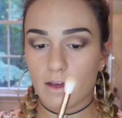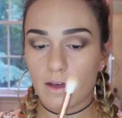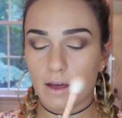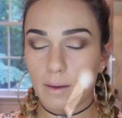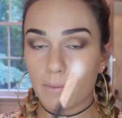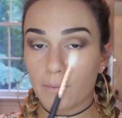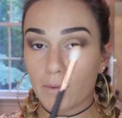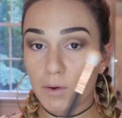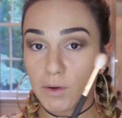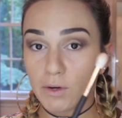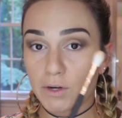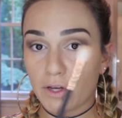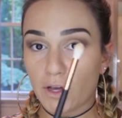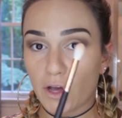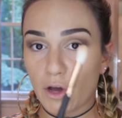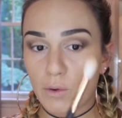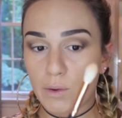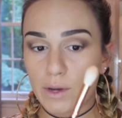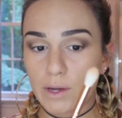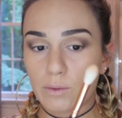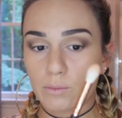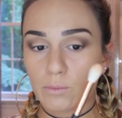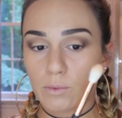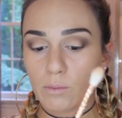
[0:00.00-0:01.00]
I'm going to go
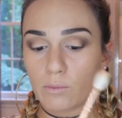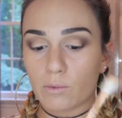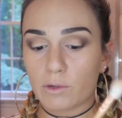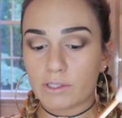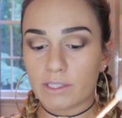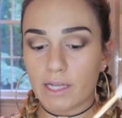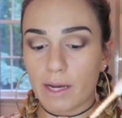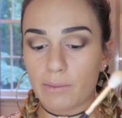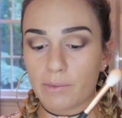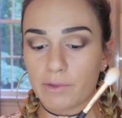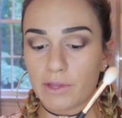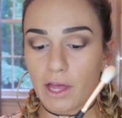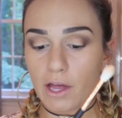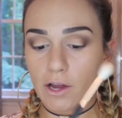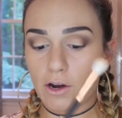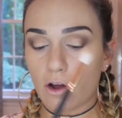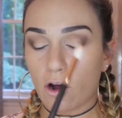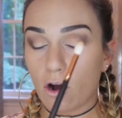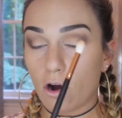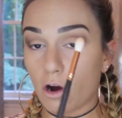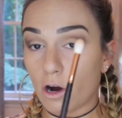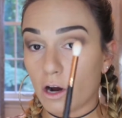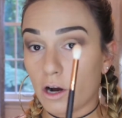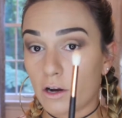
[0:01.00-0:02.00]
in one more time with that
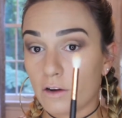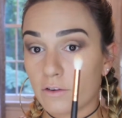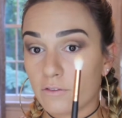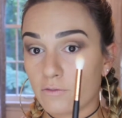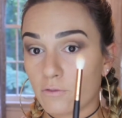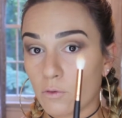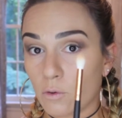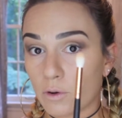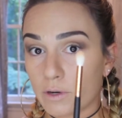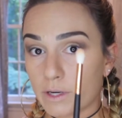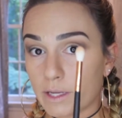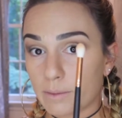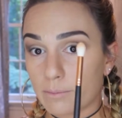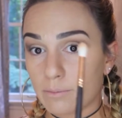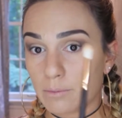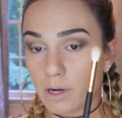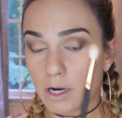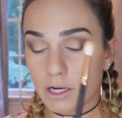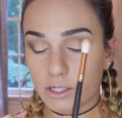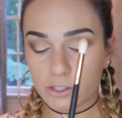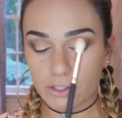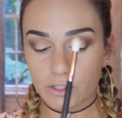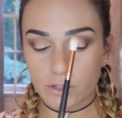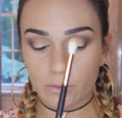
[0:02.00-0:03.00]
R40
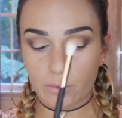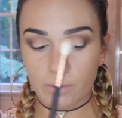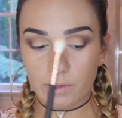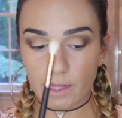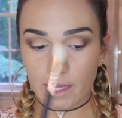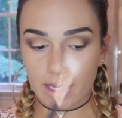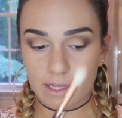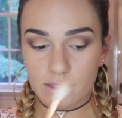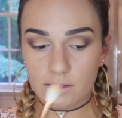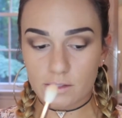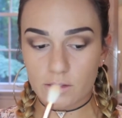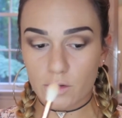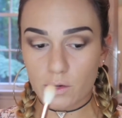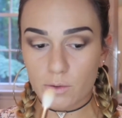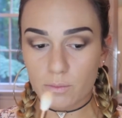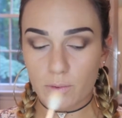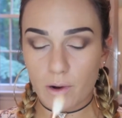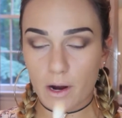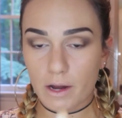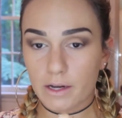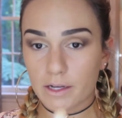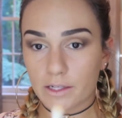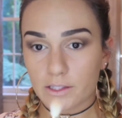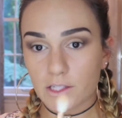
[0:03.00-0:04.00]
brush, the one that has no
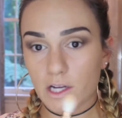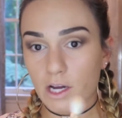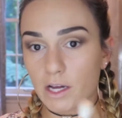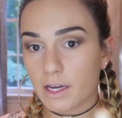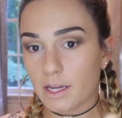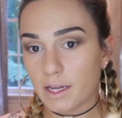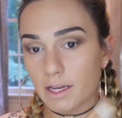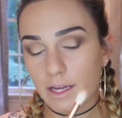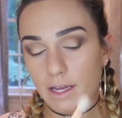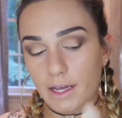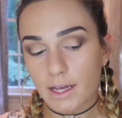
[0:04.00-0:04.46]
product on it,